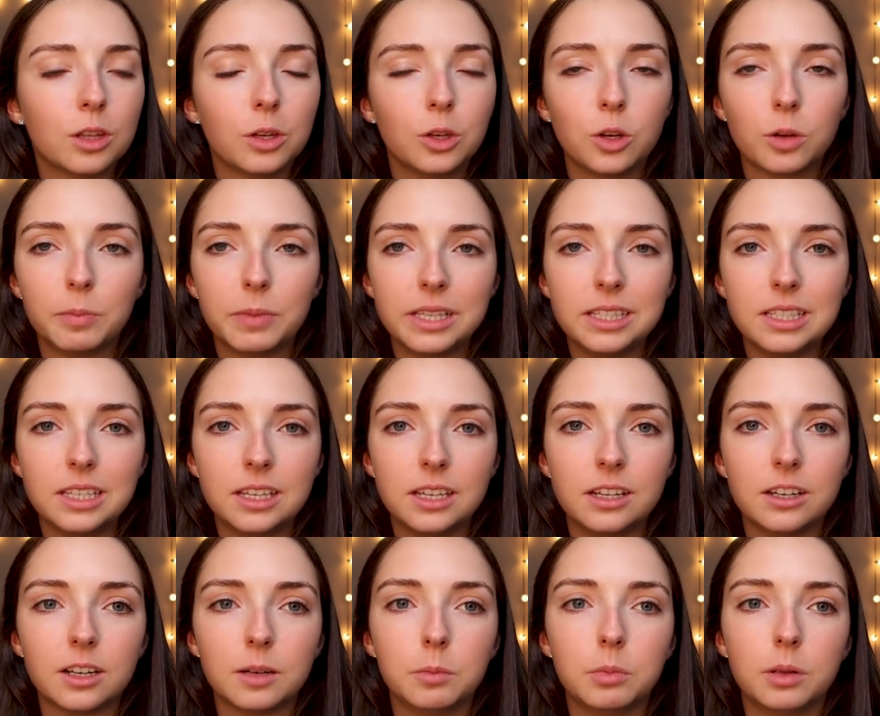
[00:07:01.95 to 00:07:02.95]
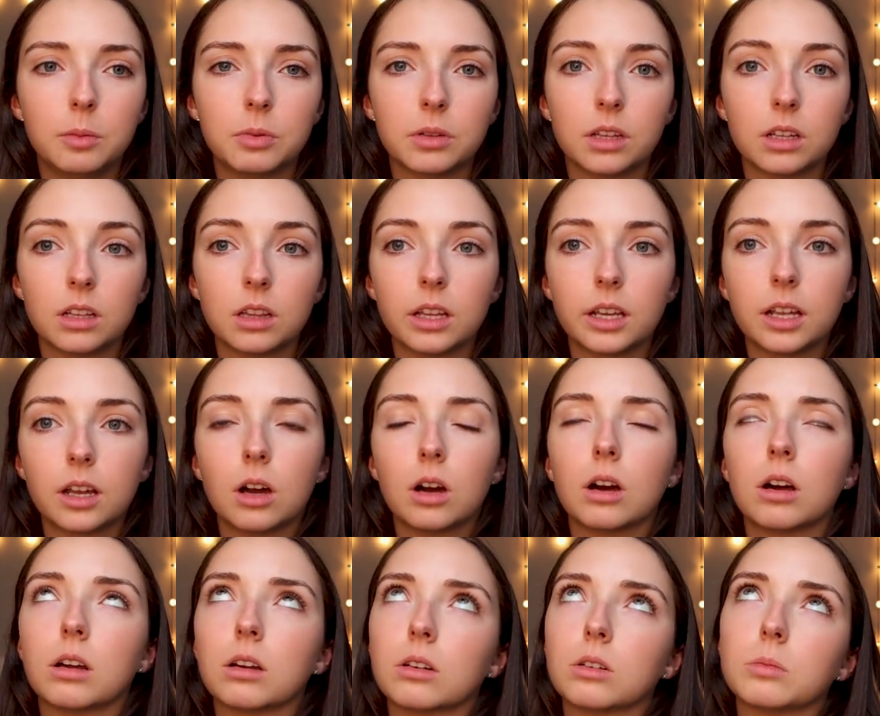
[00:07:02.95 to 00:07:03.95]
you're busy here and people are like,
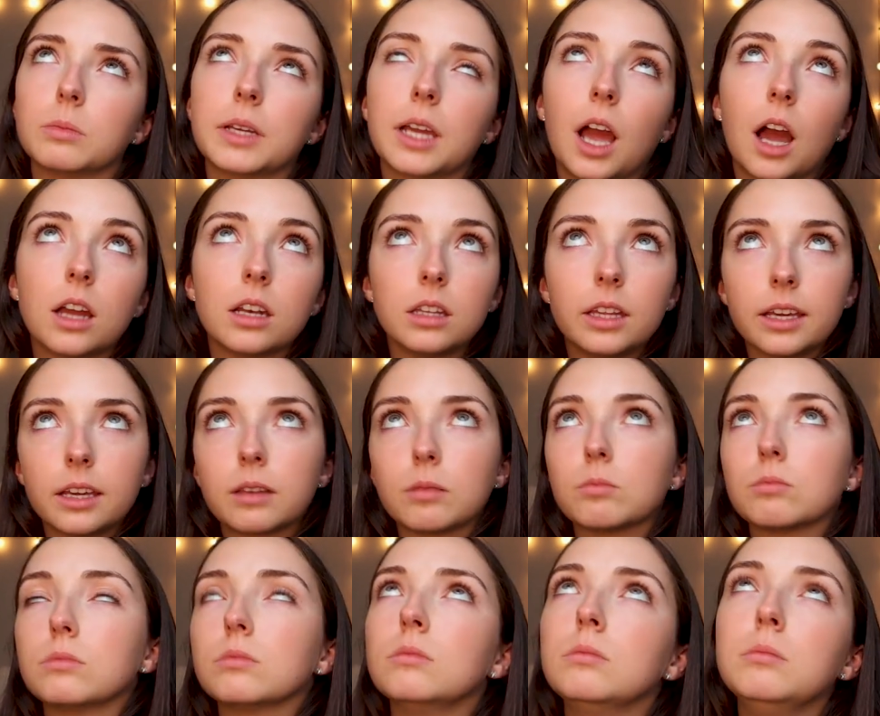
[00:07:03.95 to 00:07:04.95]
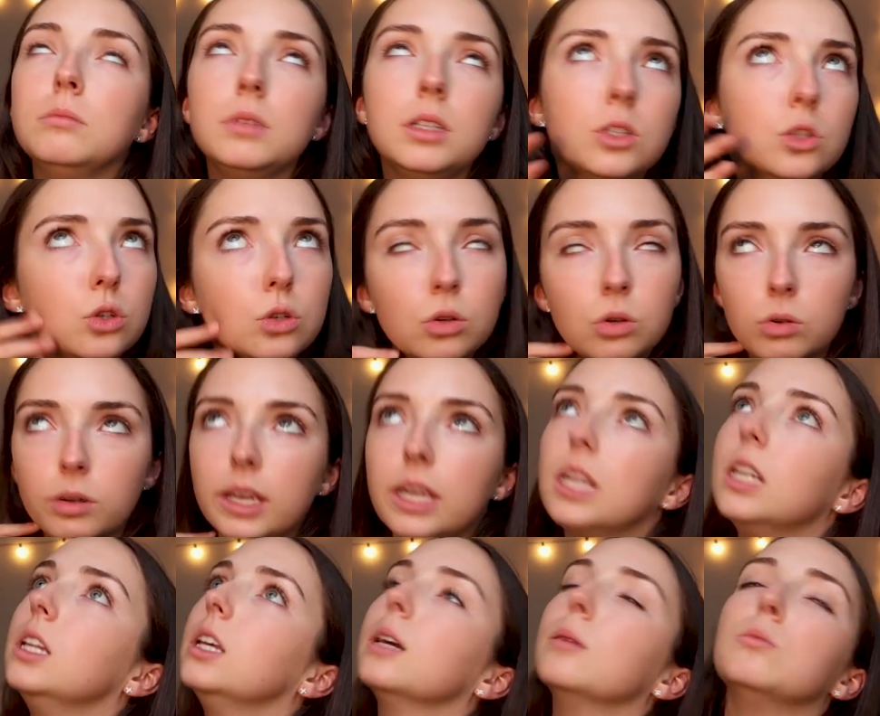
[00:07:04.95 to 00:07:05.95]
oh, oh my god, like me too,
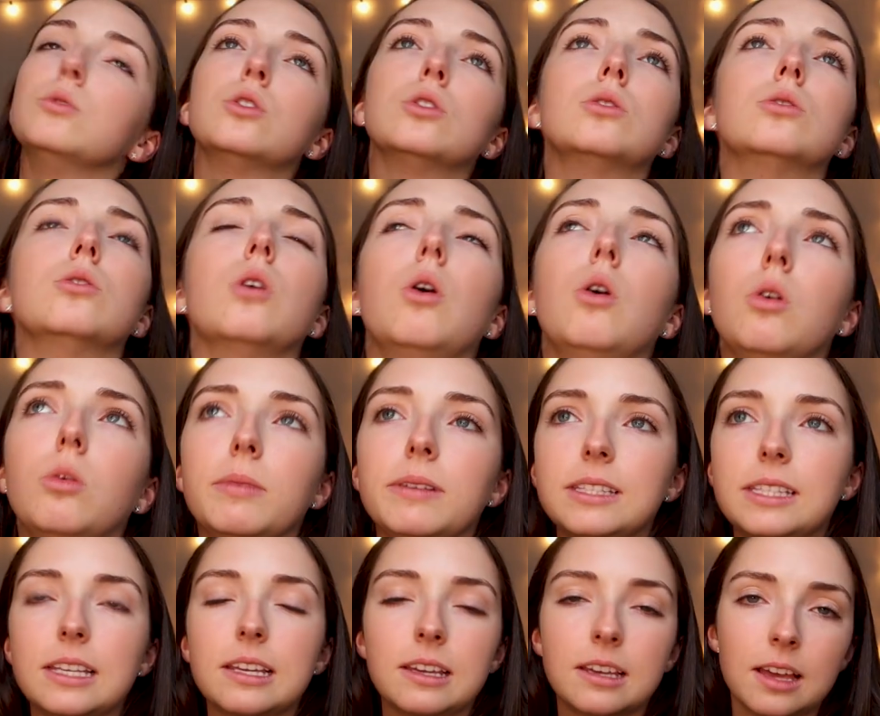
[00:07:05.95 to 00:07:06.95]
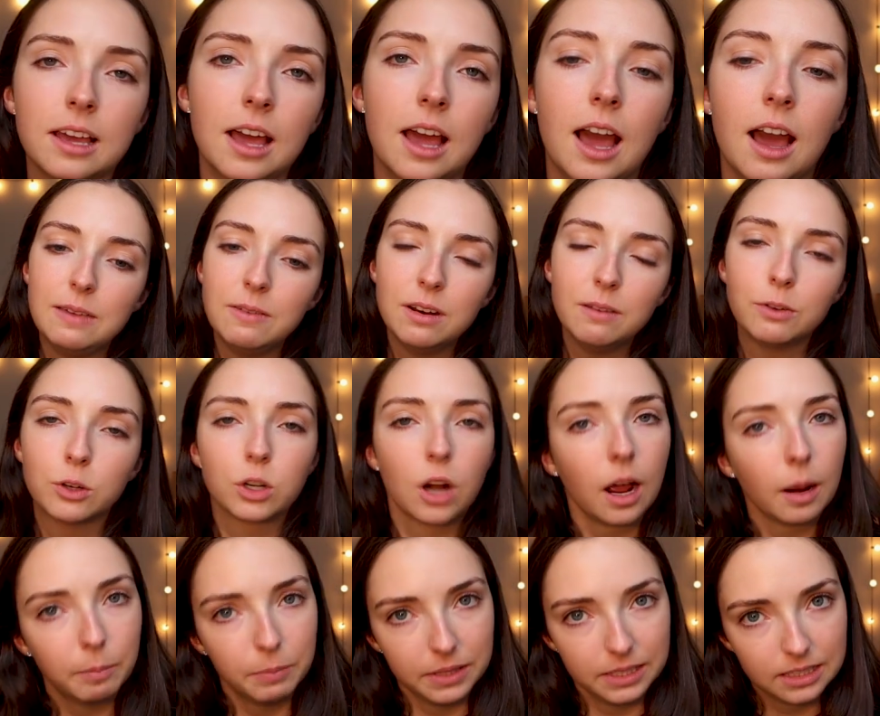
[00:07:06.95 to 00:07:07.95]
queen, like I'm so busy. Even if you're
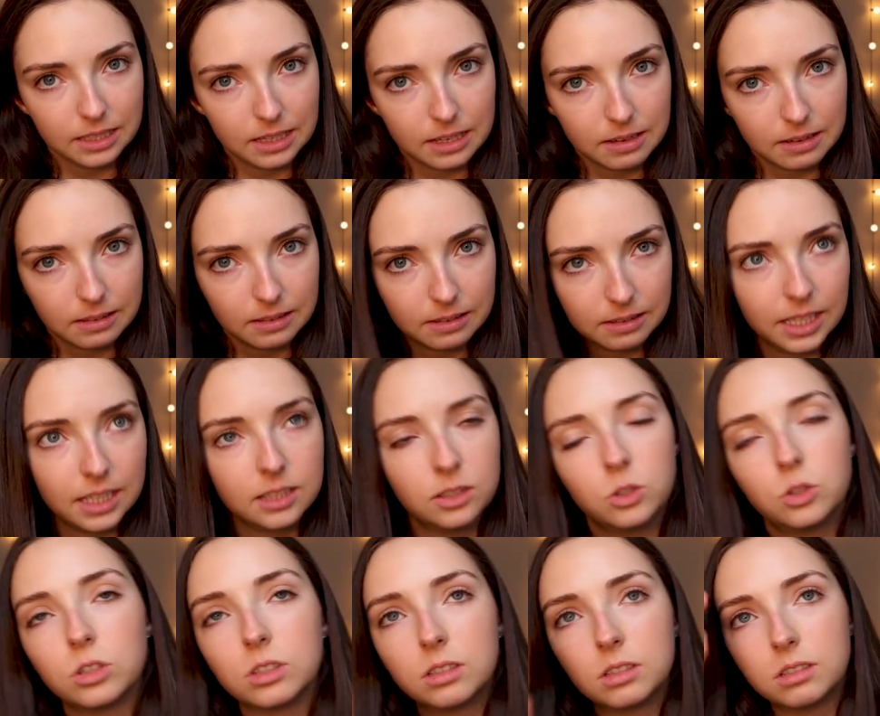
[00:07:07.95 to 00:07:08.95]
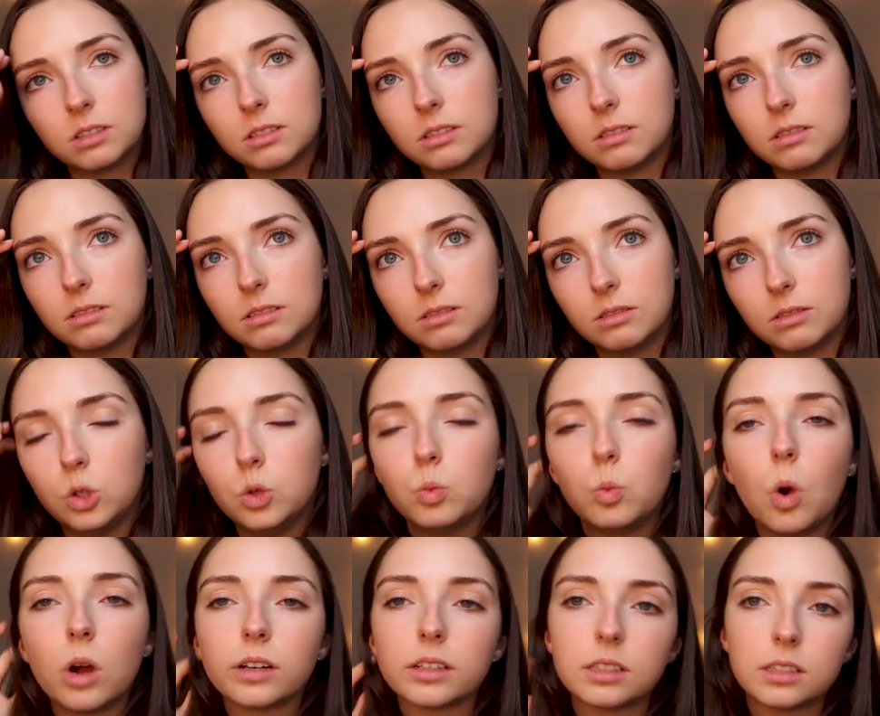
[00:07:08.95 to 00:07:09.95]
not busy, like it's just you
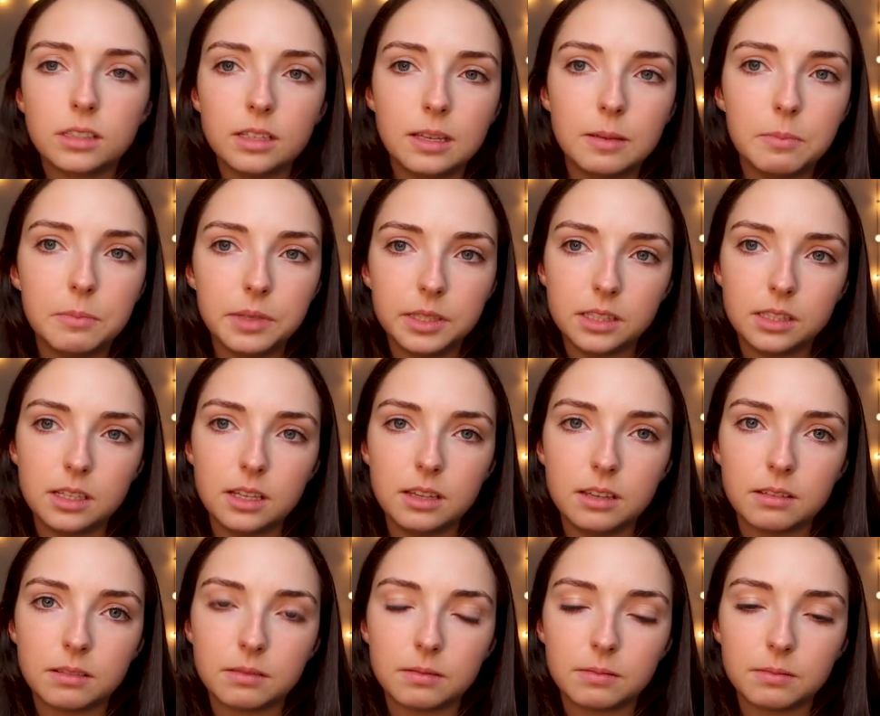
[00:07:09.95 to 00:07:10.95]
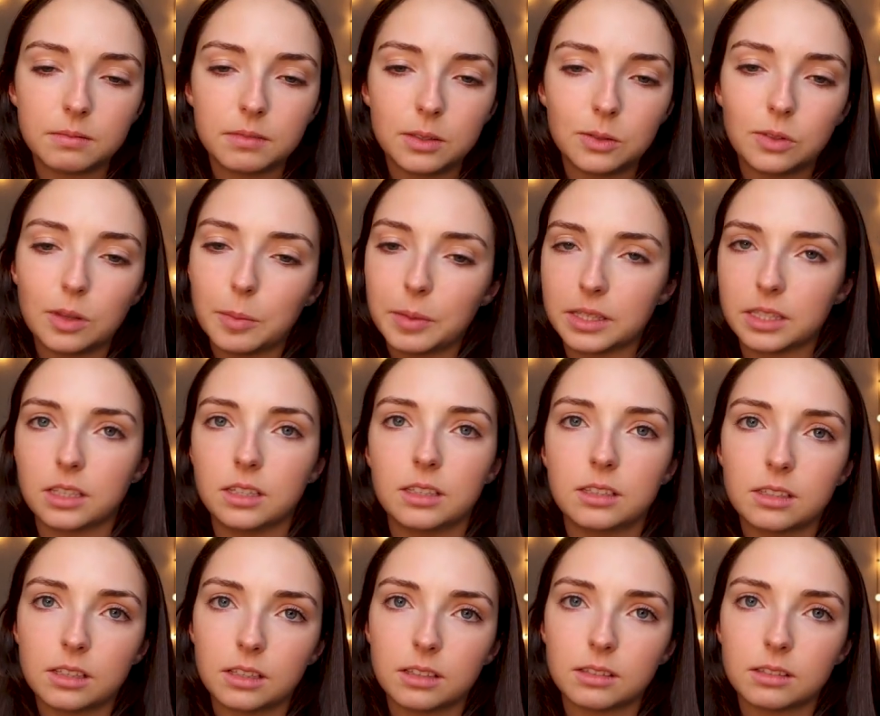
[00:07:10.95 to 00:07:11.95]
want to seem busy, if that makes any
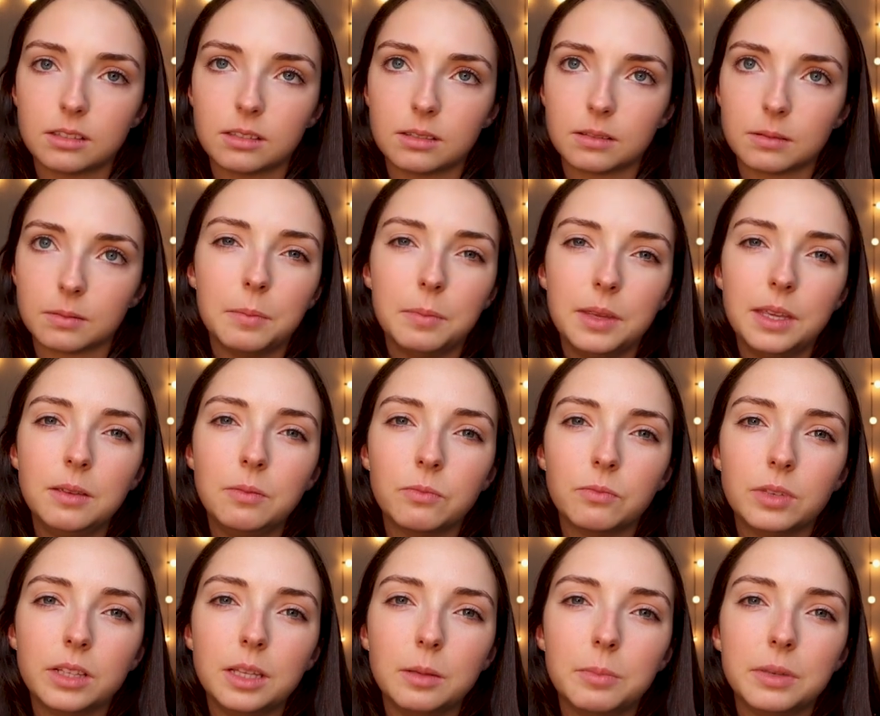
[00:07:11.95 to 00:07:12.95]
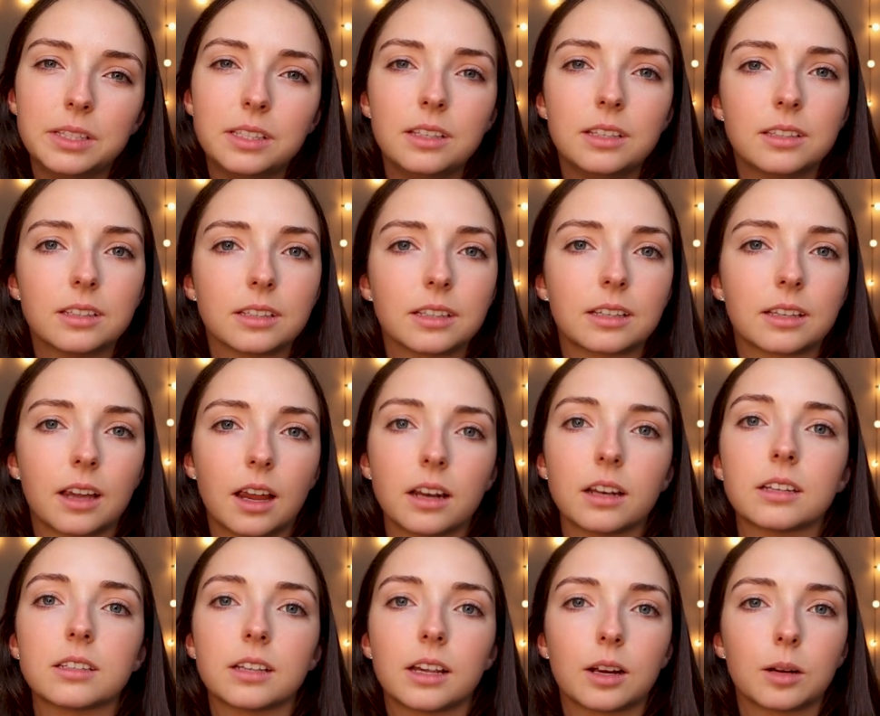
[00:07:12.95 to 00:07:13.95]
sense. Being really busy is like
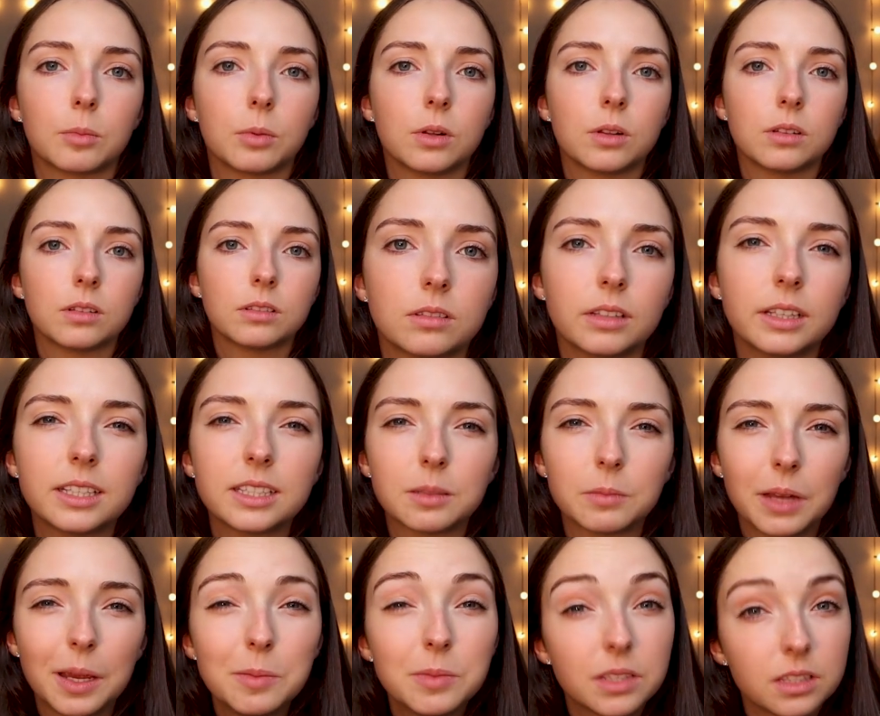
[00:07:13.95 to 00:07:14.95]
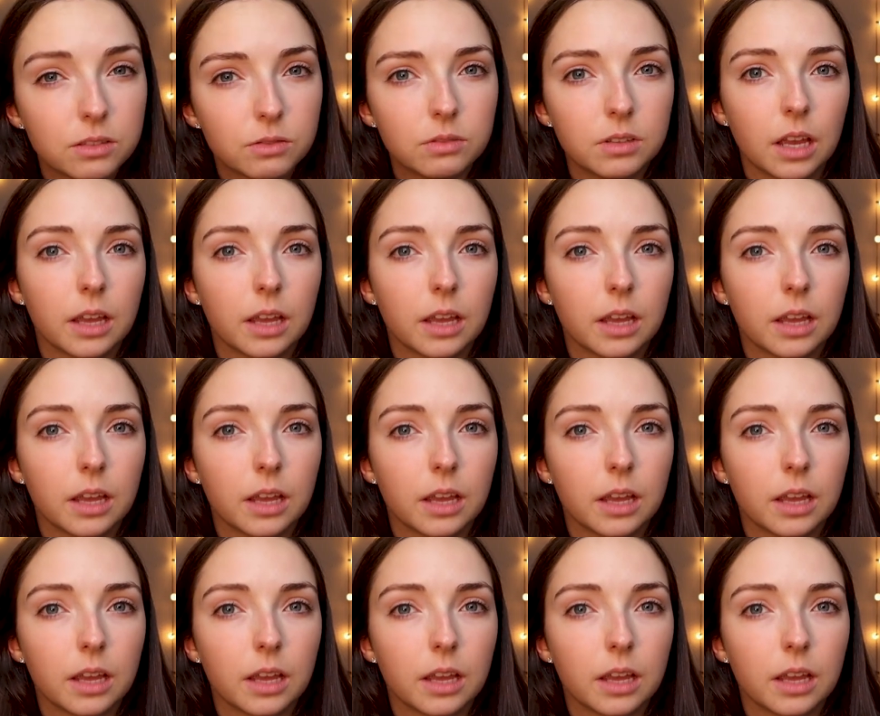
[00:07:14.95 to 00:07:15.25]
kind of terrible. Like sometimes it's